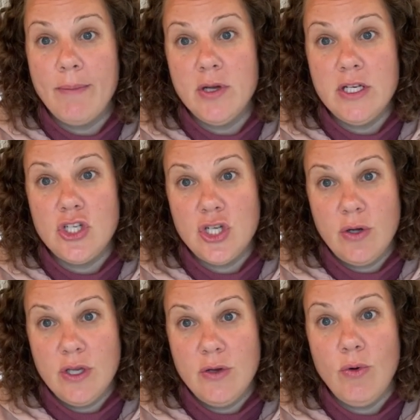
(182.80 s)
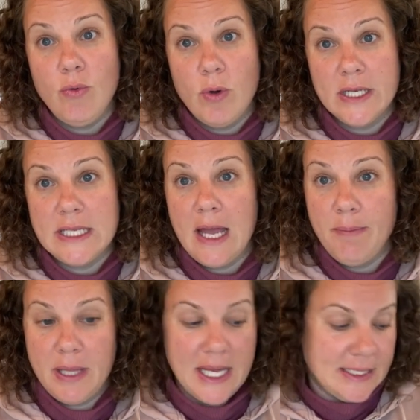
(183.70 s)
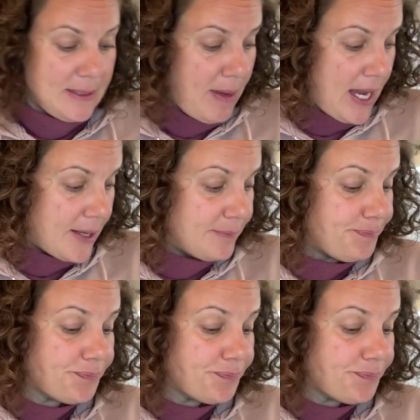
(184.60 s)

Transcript: I'm going to show you what I plan to make.